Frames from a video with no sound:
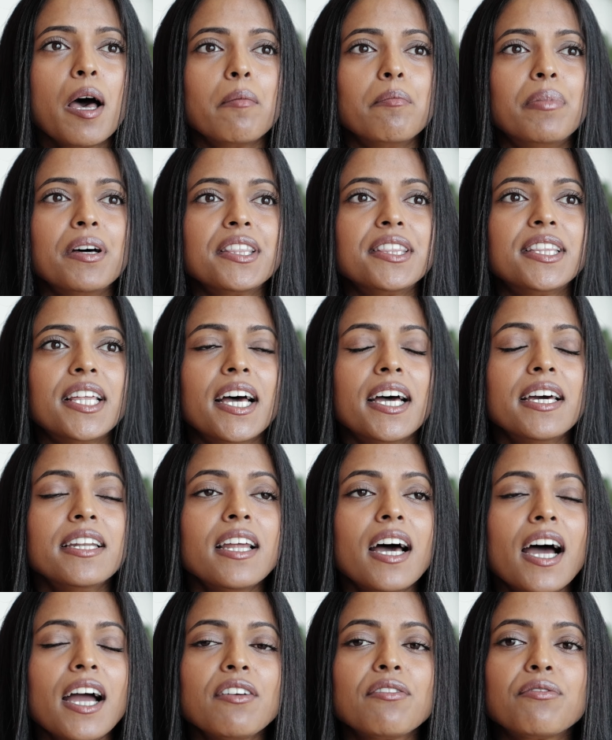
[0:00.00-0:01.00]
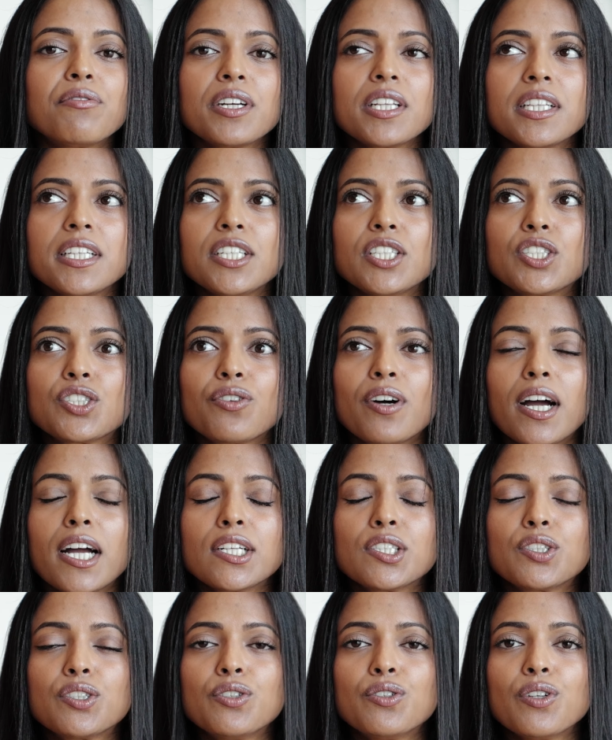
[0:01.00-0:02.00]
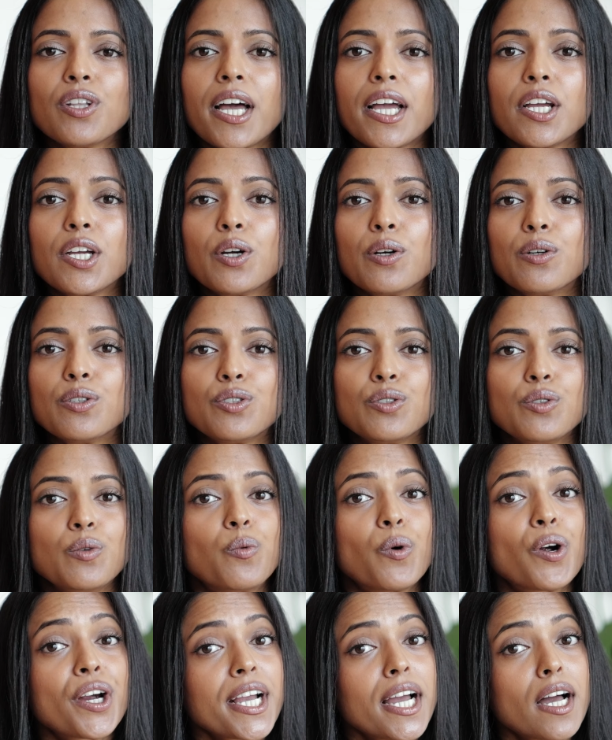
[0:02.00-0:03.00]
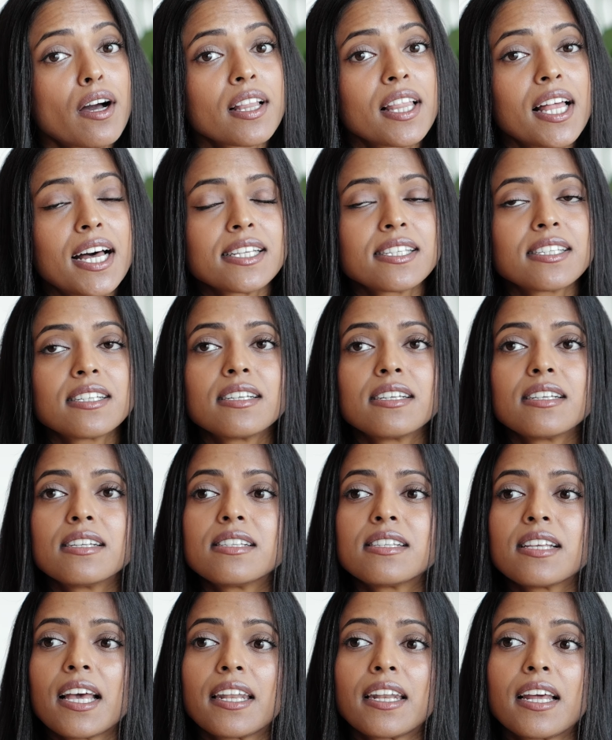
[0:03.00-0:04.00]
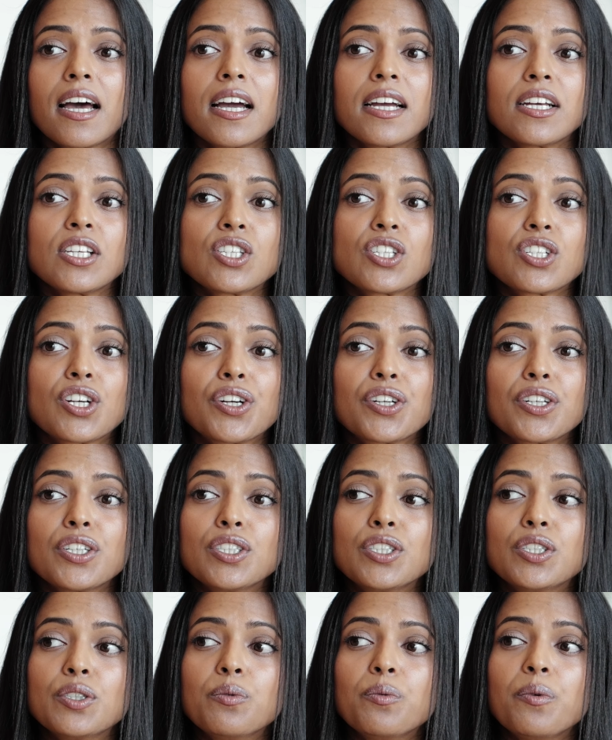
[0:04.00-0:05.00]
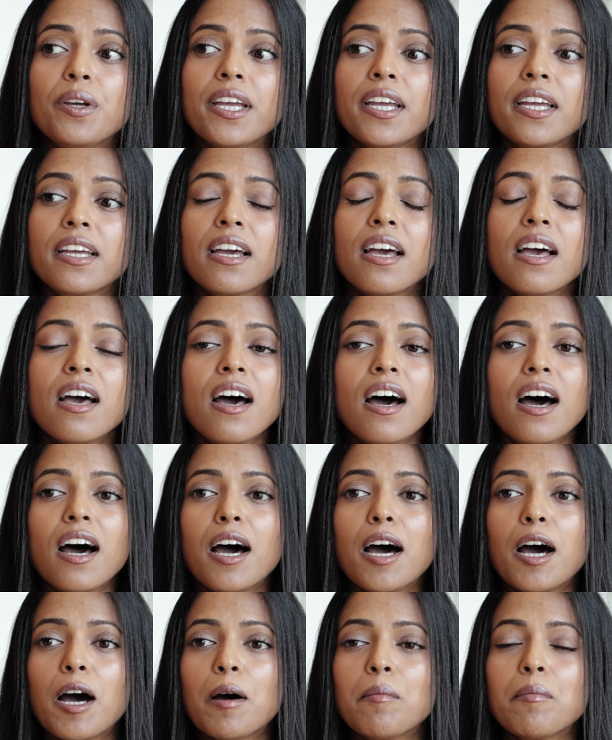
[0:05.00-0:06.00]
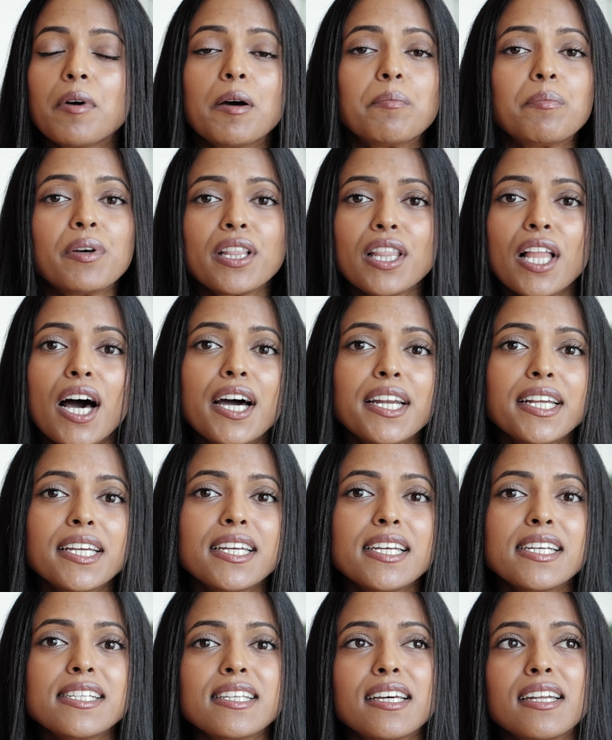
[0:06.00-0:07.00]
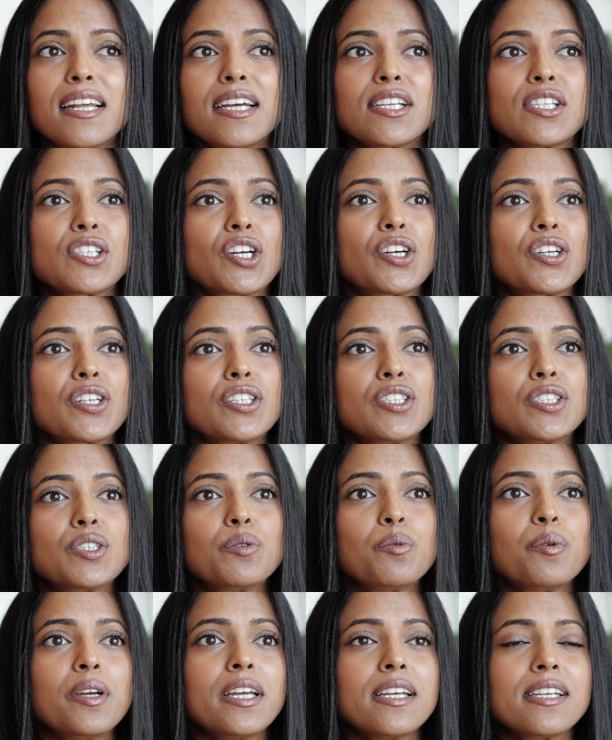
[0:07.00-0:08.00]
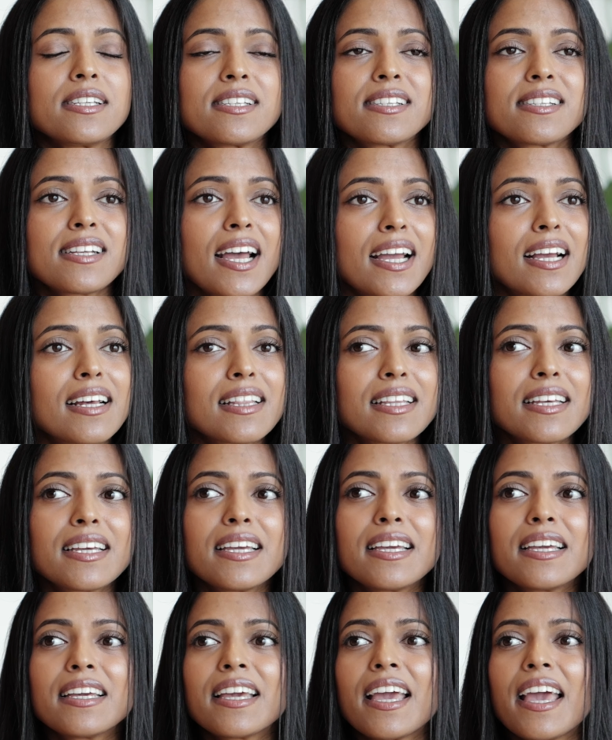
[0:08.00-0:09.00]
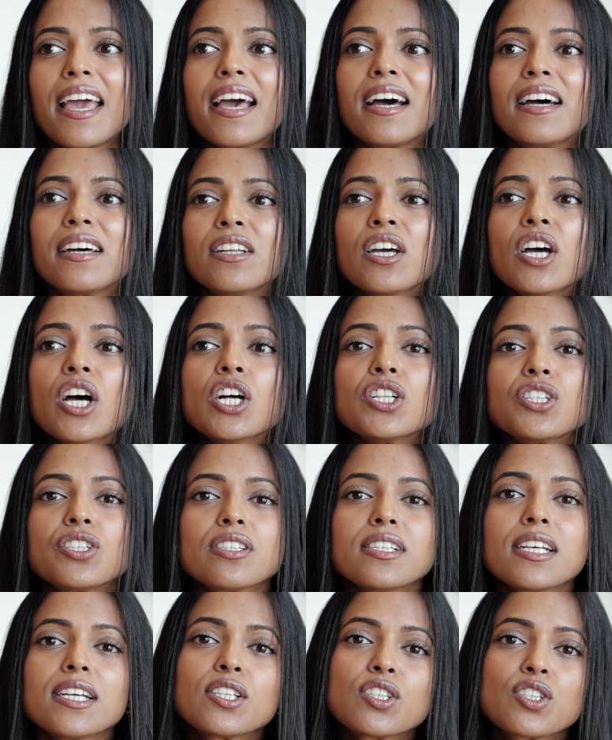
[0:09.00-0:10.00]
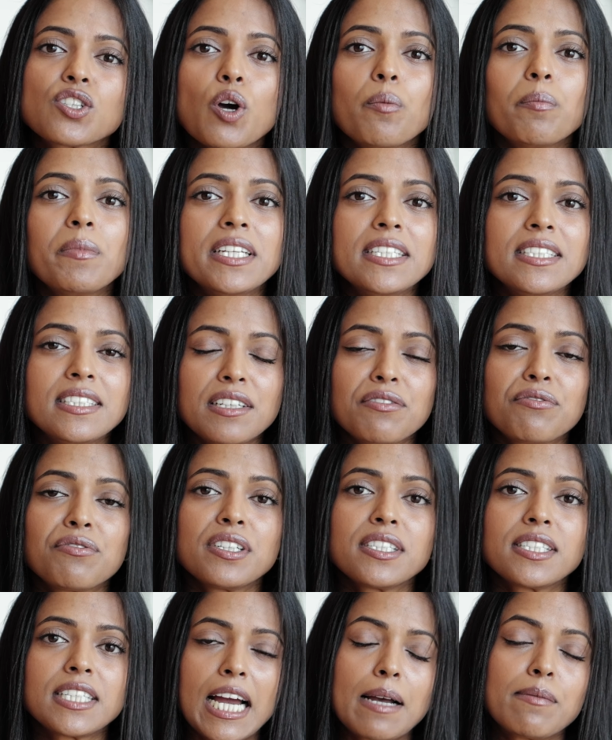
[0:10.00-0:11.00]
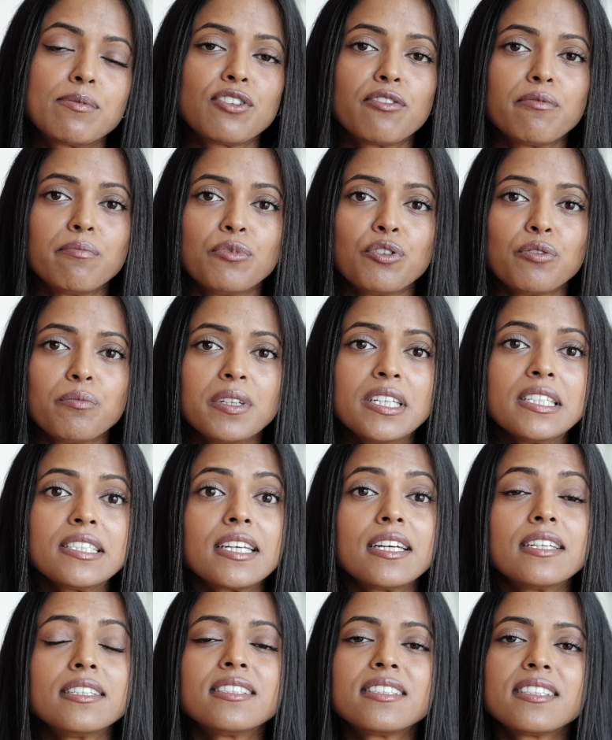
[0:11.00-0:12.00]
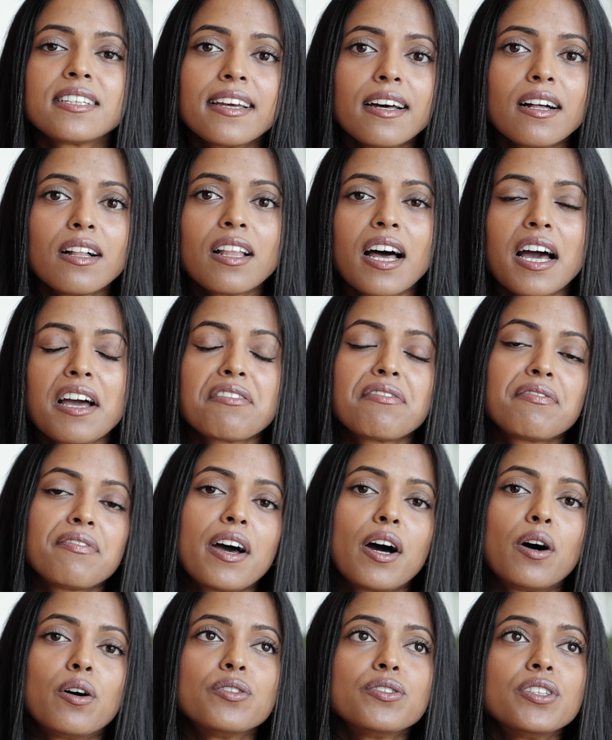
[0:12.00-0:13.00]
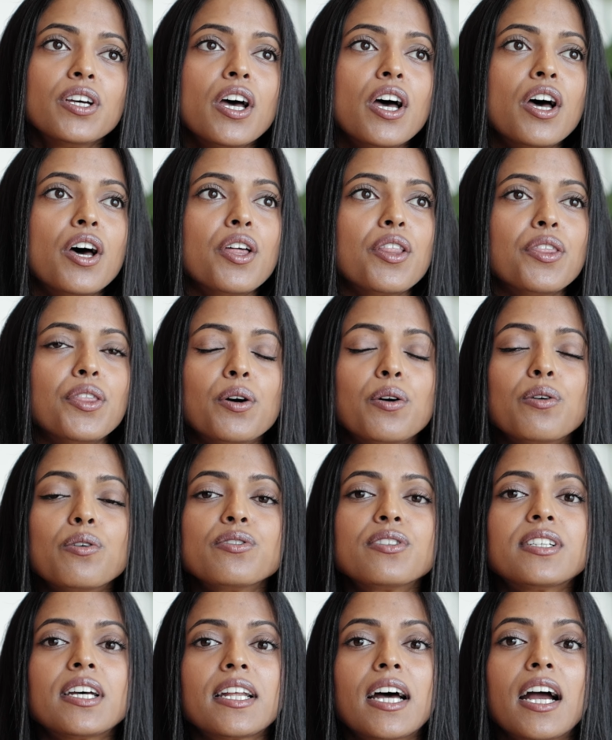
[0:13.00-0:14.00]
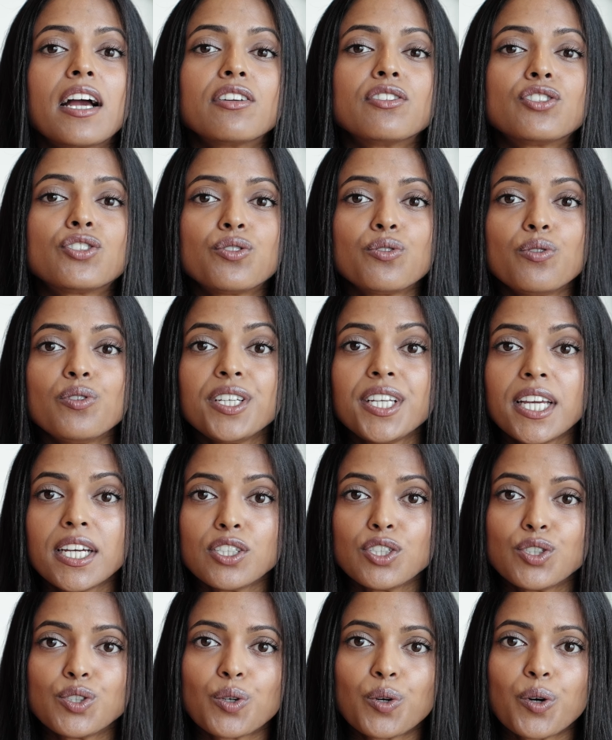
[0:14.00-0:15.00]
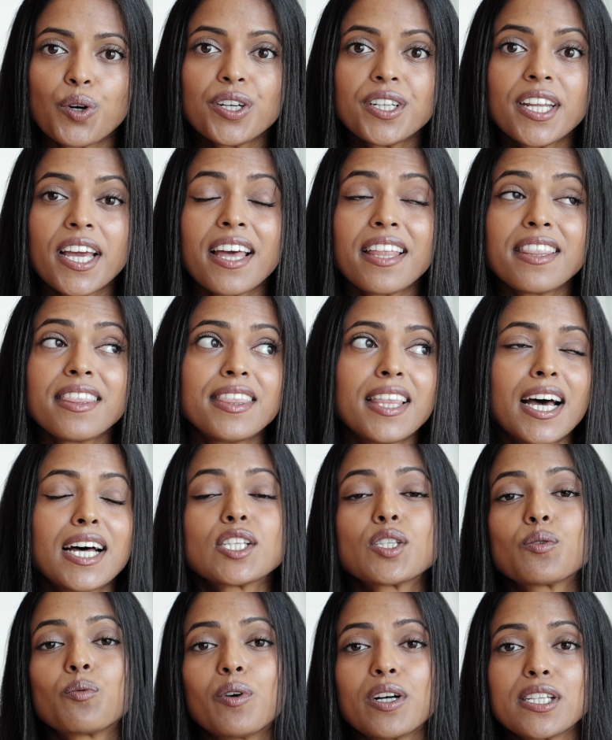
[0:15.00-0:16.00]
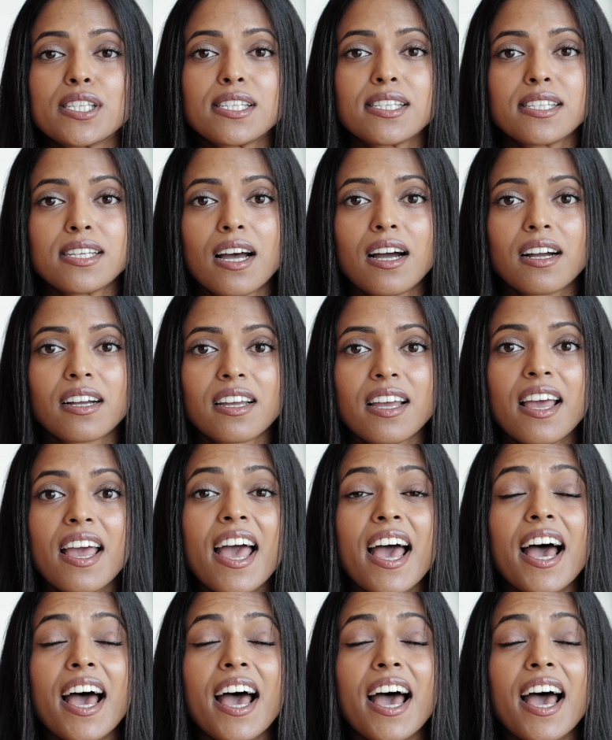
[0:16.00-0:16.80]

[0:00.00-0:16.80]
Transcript: But then I really tried to like go to workout classes, and I started doing um, Pilates, and I started doing cycling, and just like so many different types of movement until I found those that I truly enjoyed, and that's what stuck.